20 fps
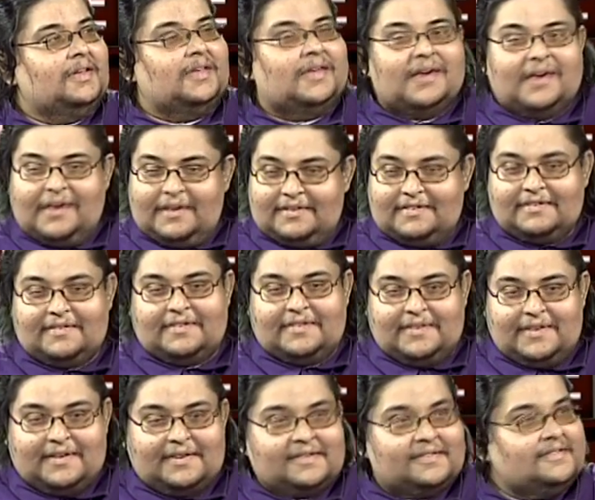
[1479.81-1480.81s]
Yes,
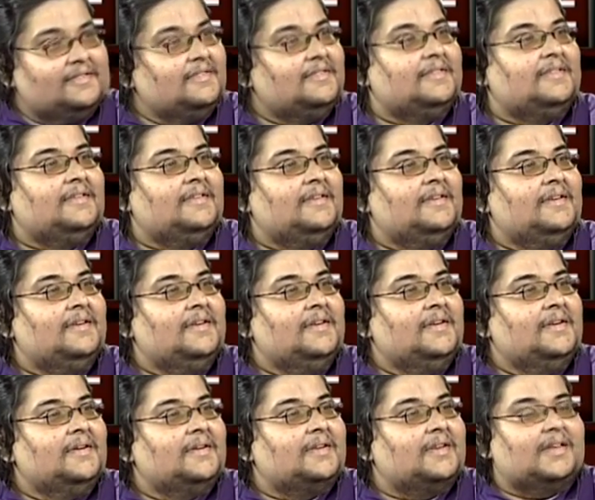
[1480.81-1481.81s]
yes.
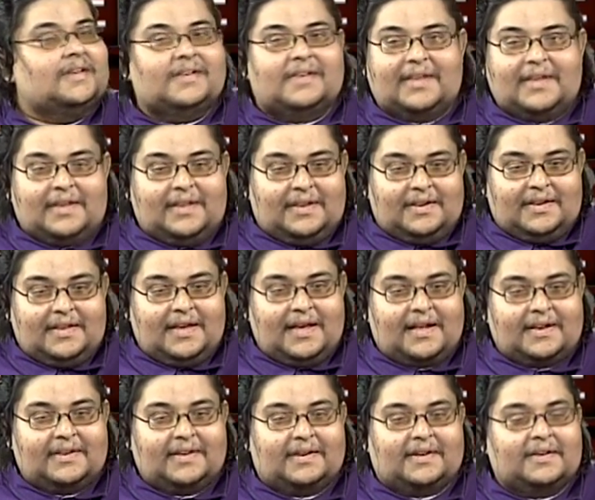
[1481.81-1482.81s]
They
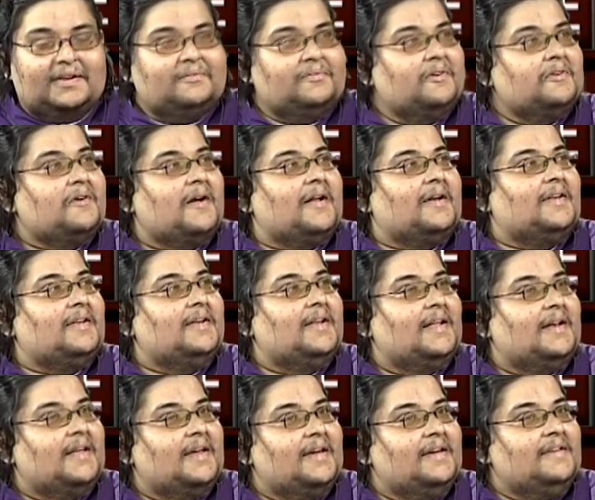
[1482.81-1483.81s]
had taken it for granted
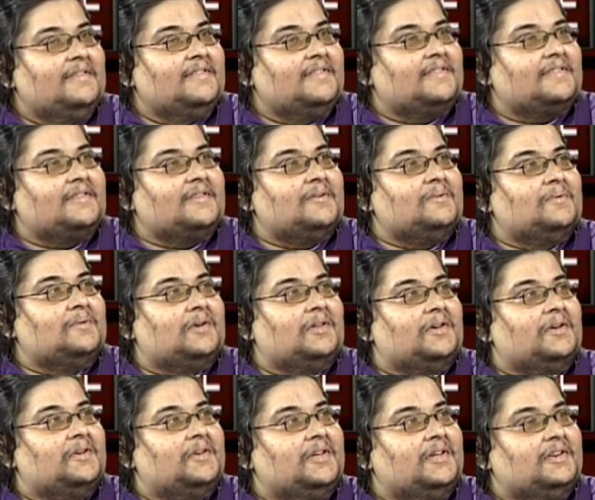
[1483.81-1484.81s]
that I existed
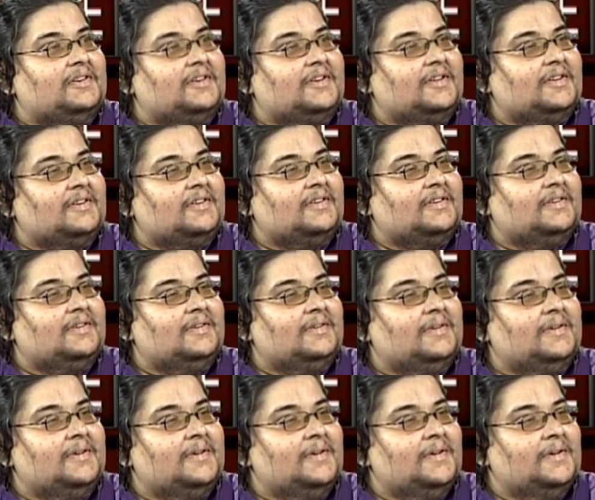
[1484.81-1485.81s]
only on the internet,
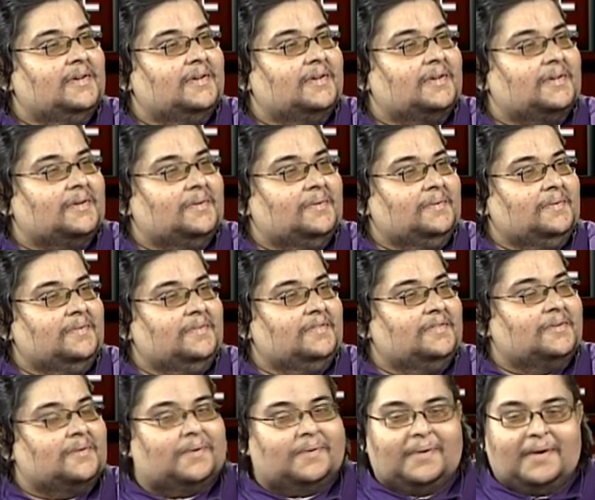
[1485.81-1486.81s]
you know.
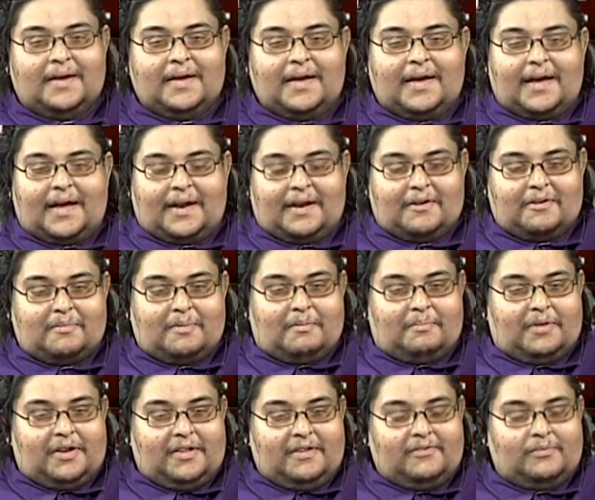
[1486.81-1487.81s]
So, and I
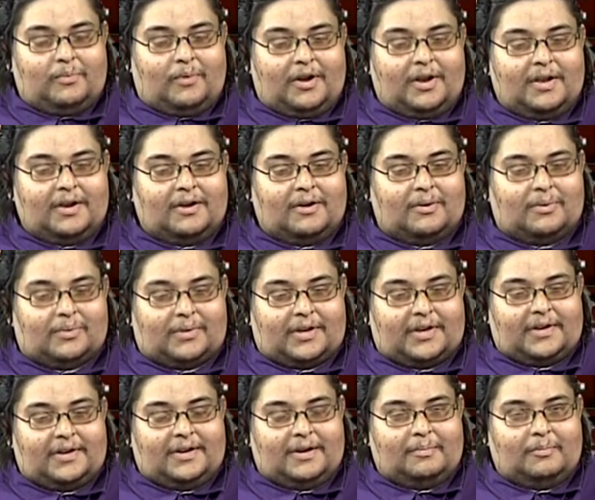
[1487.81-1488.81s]
remember this one encounter
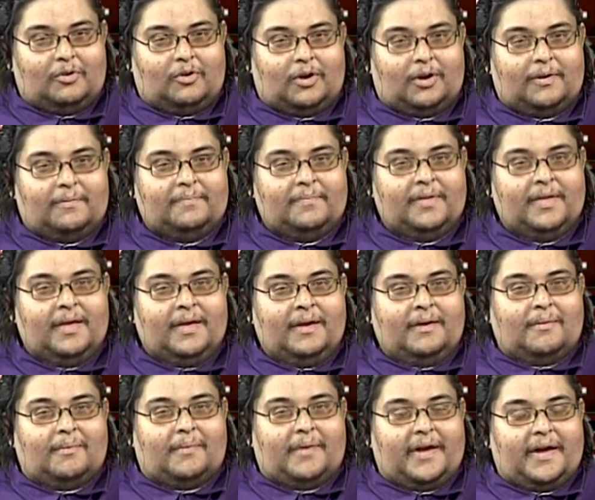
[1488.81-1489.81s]
in a mall
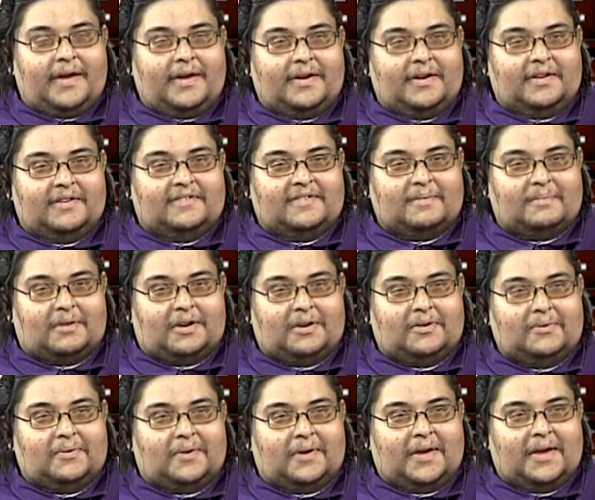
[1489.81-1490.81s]
where I heard somebody
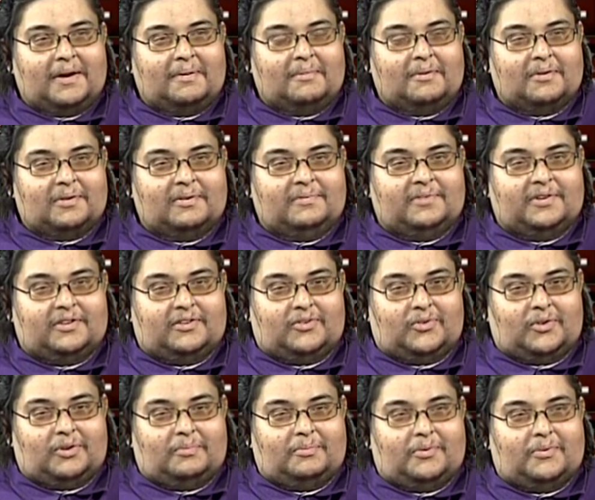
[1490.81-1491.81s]
talking about the
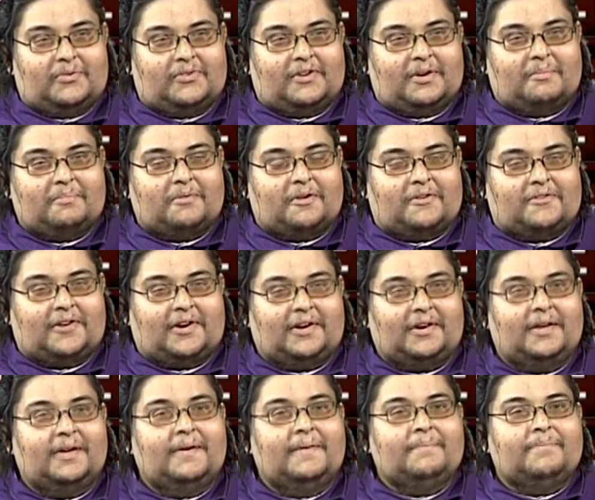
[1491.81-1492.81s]
virtual museum project,
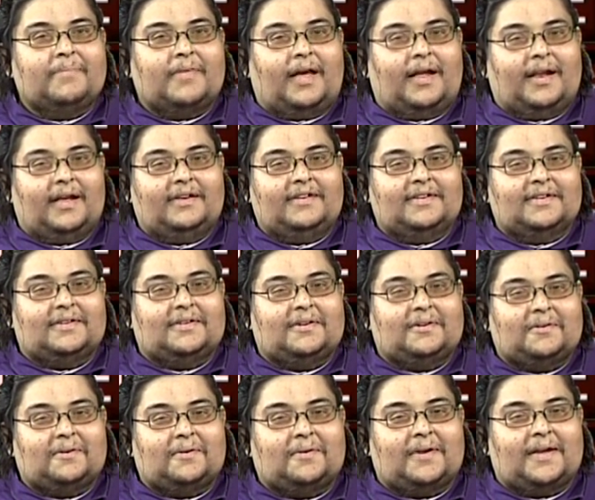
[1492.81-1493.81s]
and I turned
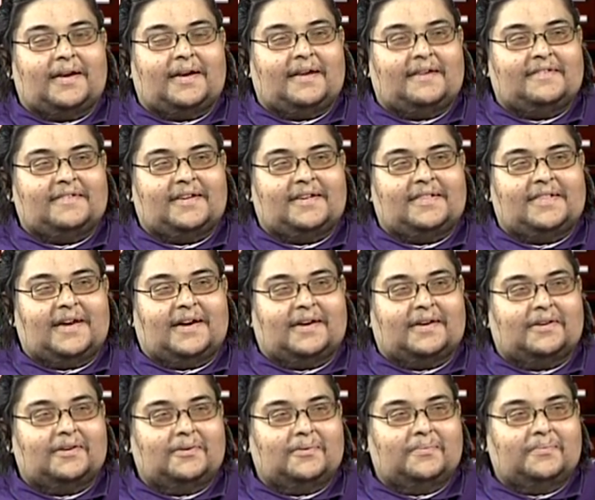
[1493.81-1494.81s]
around and I said,
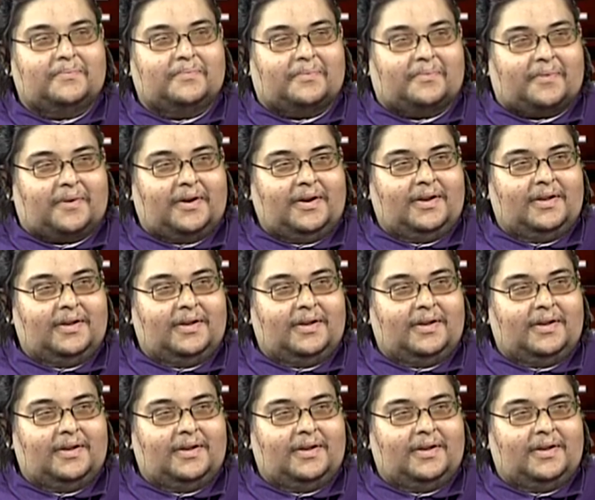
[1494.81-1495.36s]
"Thank you," right?